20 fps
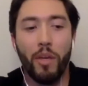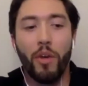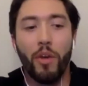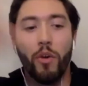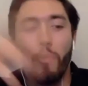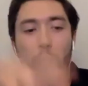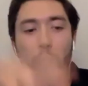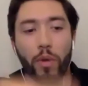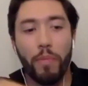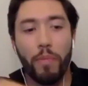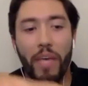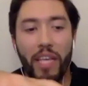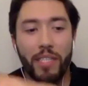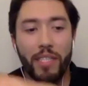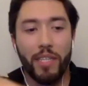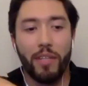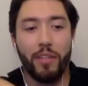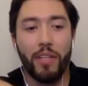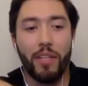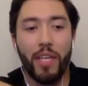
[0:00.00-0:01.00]
we
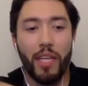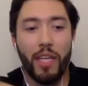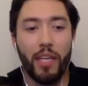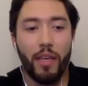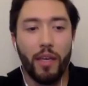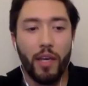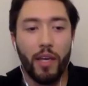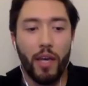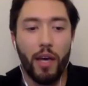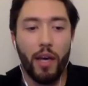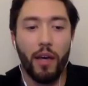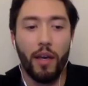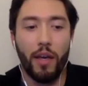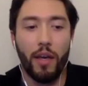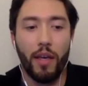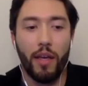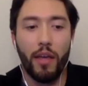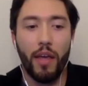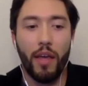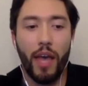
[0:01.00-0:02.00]
basically
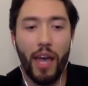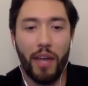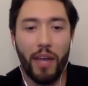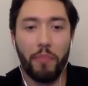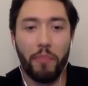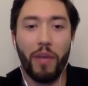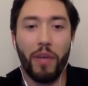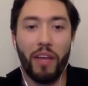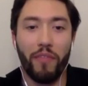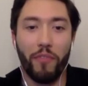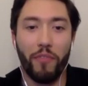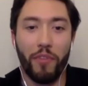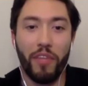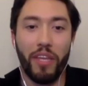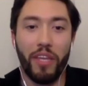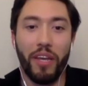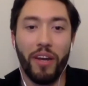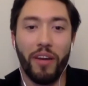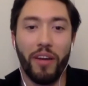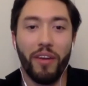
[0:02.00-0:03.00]
had a plan for the
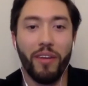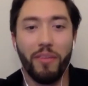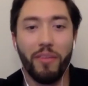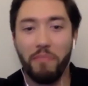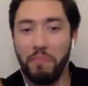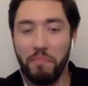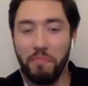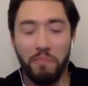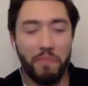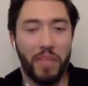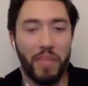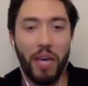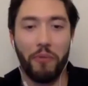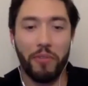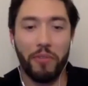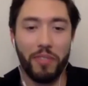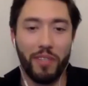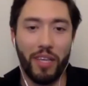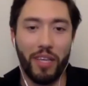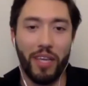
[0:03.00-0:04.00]
year that
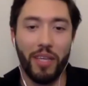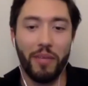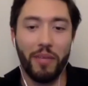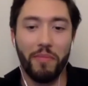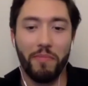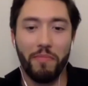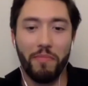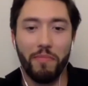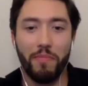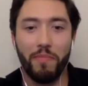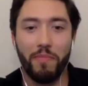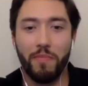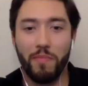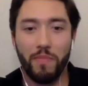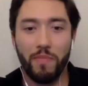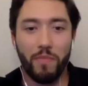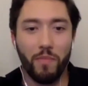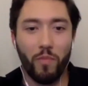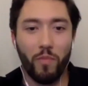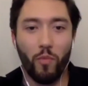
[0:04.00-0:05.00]
was like,
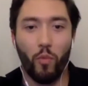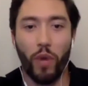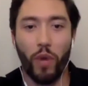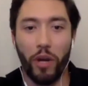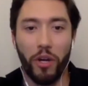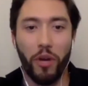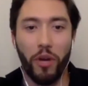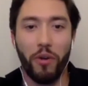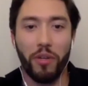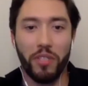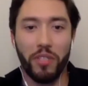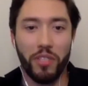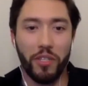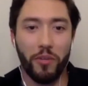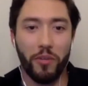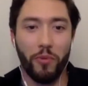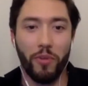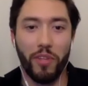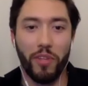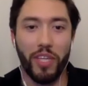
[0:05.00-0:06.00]
we're going
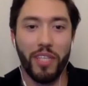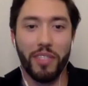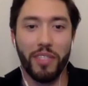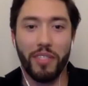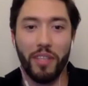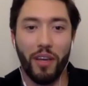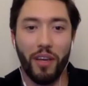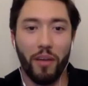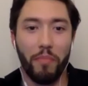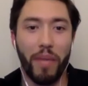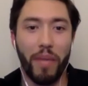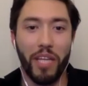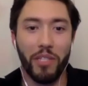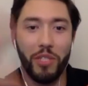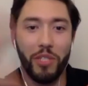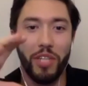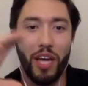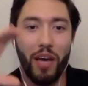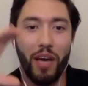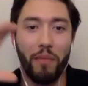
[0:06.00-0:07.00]
to release a
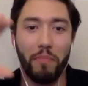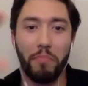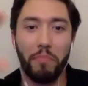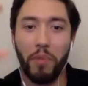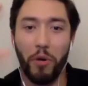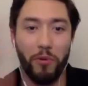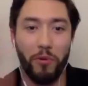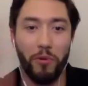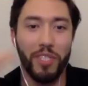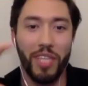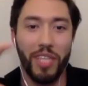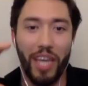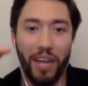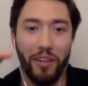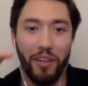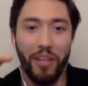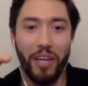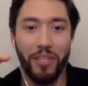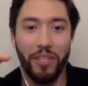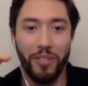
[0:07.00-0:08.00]
benchtop potency
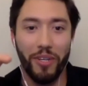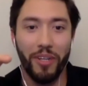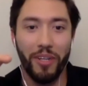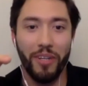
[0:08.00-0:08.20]
analyzer.